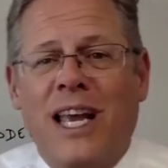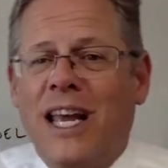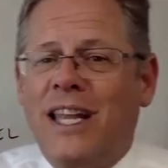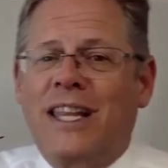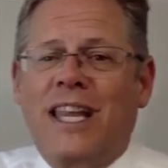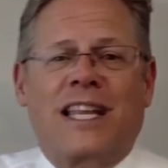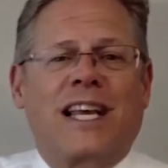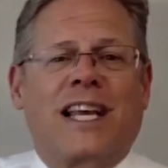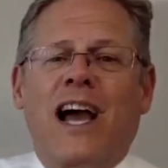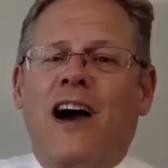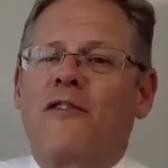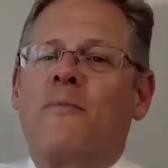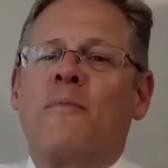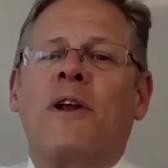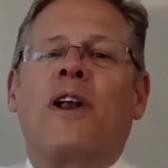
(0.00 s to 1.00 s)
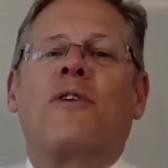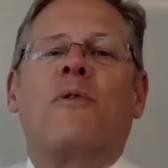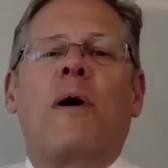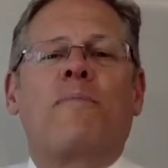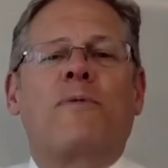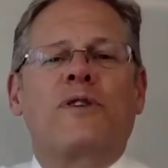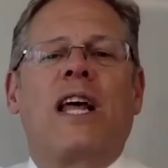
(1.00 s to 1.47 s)
that the government
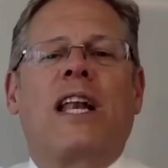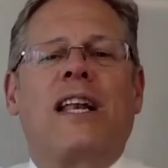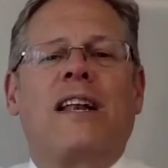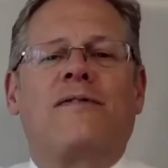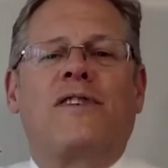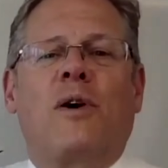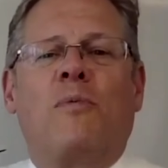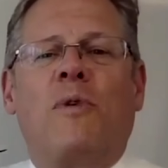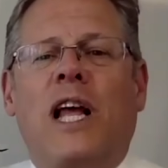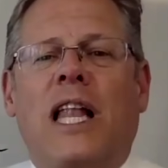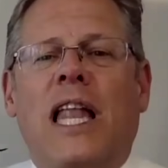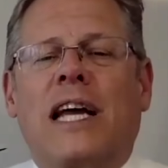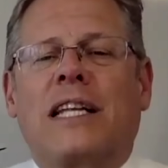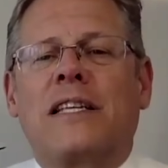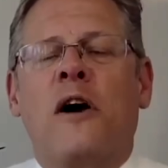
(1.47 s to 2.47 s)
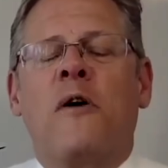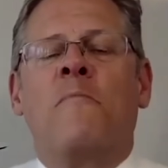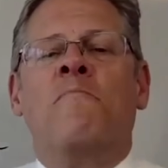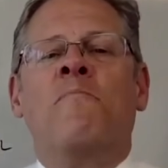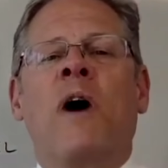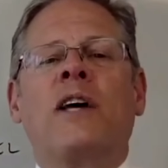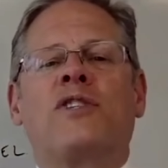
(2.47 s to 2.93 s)
representatives that we elect
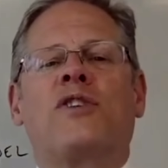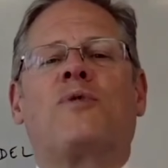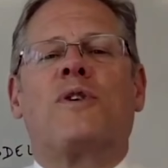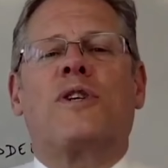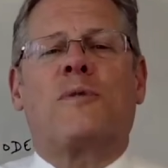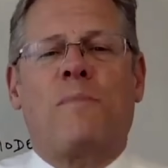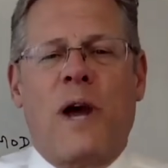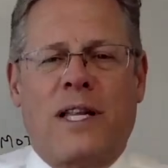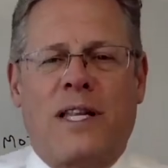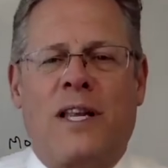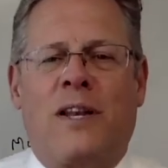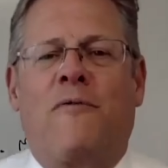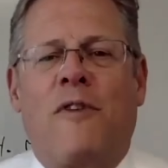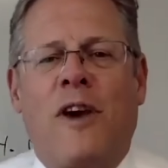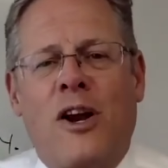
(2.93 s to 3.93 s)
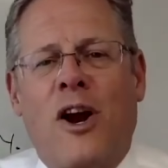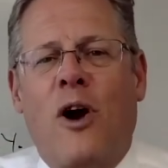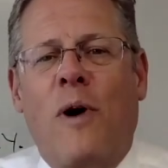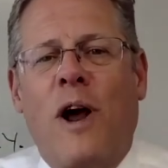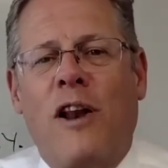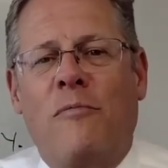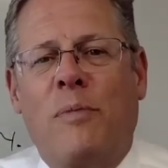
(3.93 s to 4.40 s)
must respect and defend our
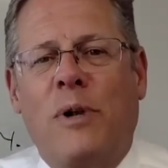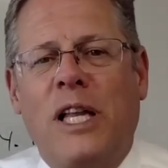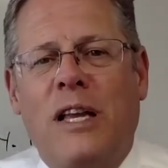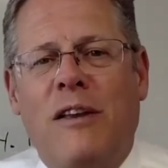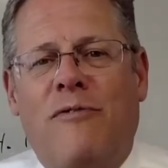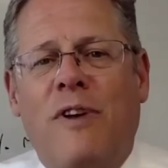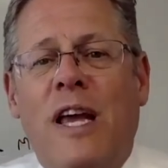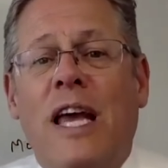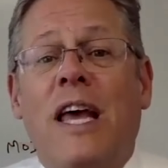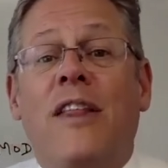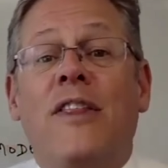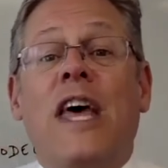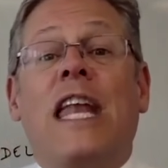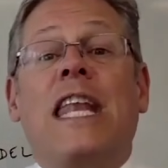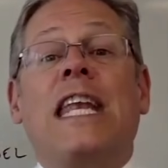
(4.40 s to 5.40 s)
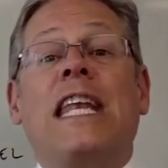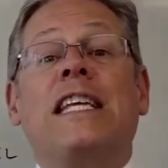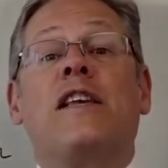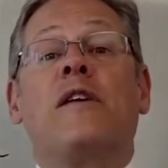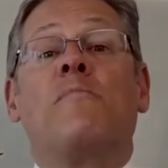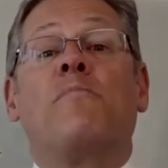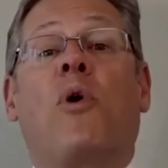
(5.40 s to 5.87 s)
right of belief, that it
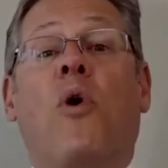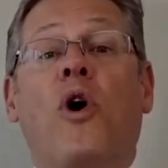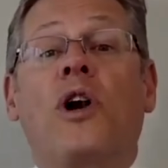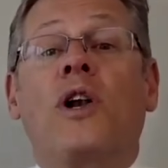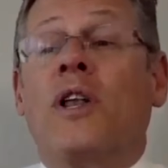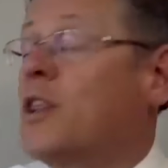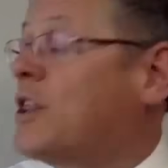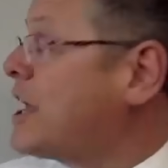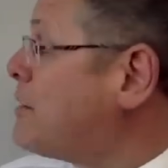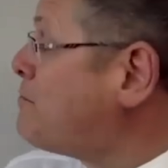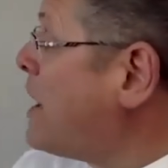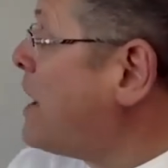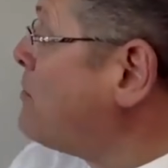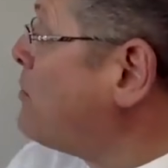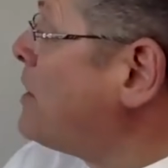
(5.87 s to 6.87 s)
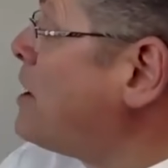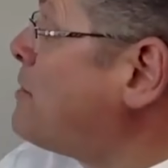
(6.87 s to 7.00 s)
is important that when they